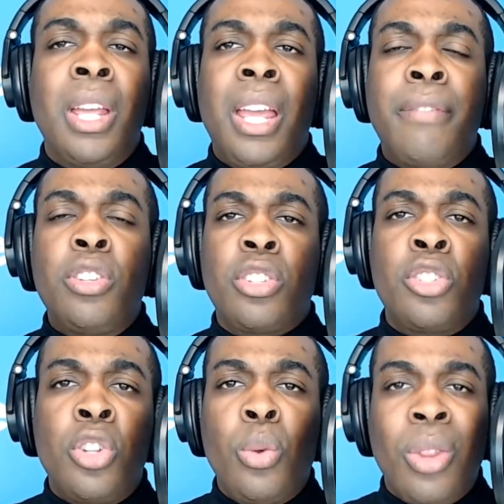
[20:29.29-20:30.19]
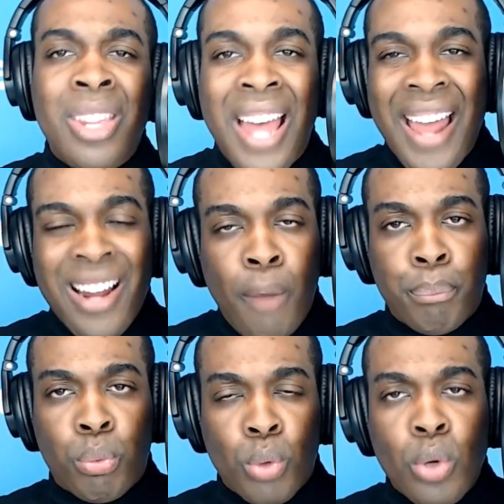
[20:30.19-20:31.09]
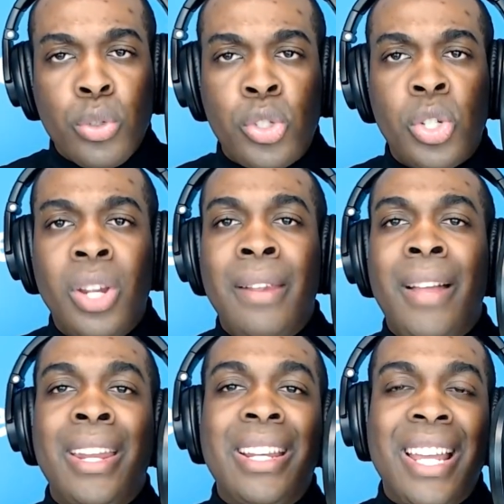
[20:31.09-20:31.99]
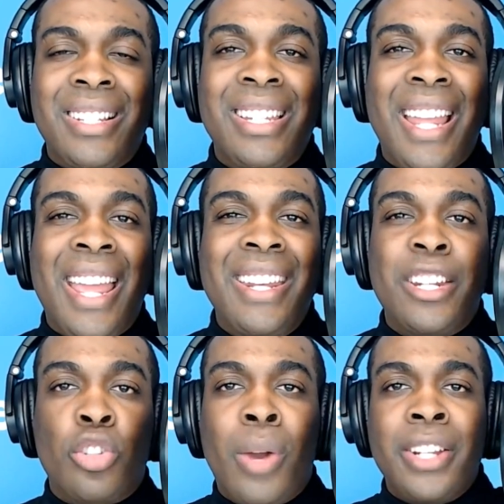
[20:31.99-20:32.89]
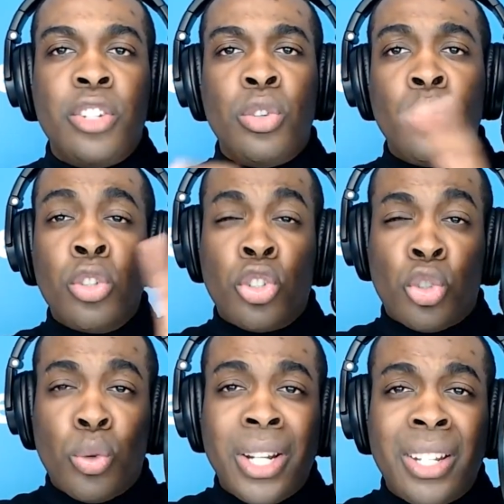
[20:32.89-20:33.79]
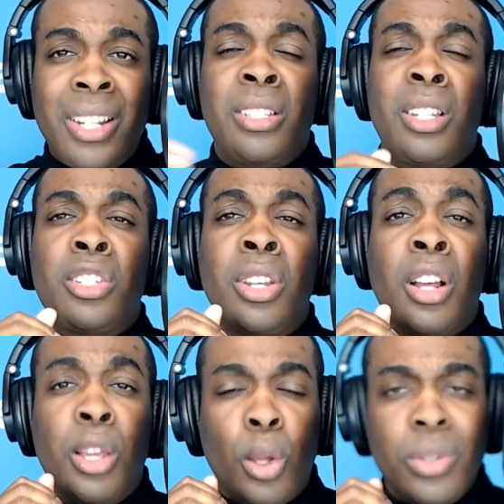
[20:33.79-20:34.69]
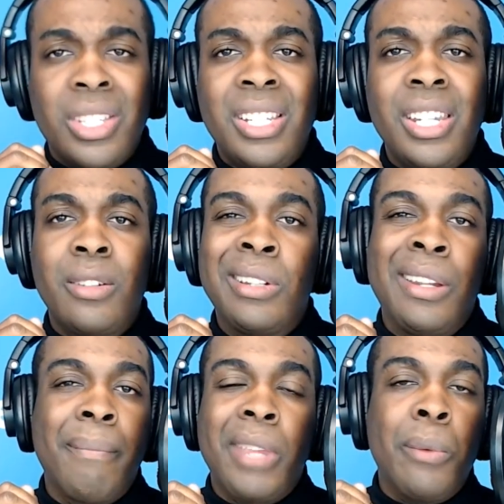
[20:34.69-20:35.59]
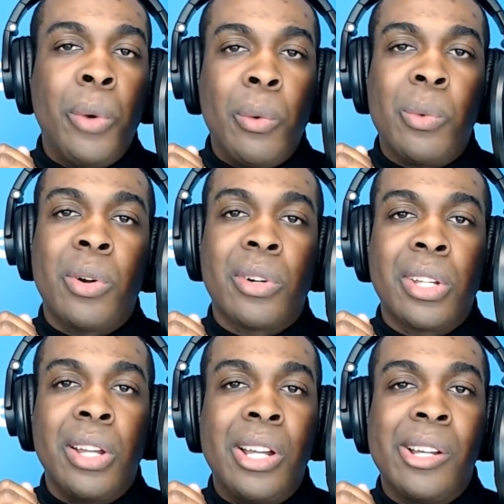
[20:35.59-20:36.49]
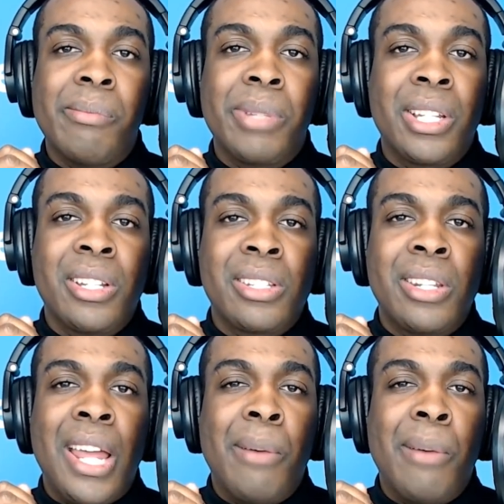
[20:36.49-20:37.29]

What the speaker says: If you just do that approach and then get to the end and try to do tricks to close the deal, it won't work, because now